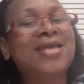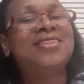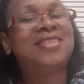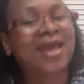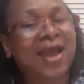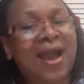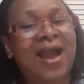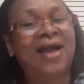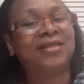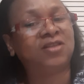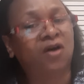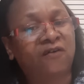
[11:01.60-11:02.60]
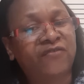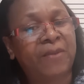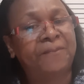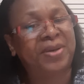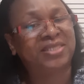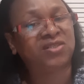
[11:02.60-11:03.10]
in the heart of the
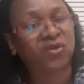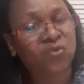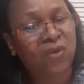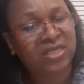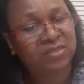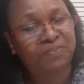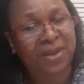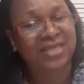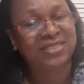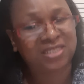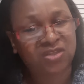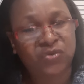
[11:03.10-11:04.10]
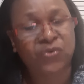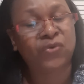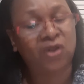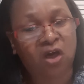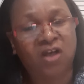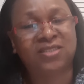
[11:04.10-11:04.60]
person who has passed through
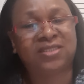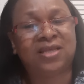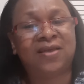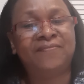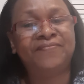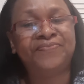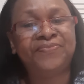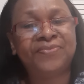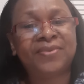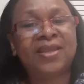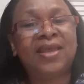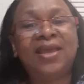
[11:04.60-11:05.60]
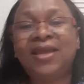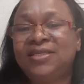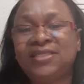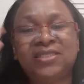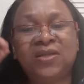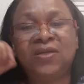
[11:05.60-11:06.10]
loss, it
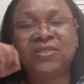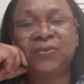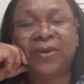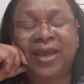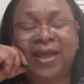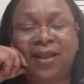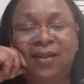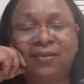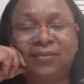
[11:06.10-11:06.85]
is not well.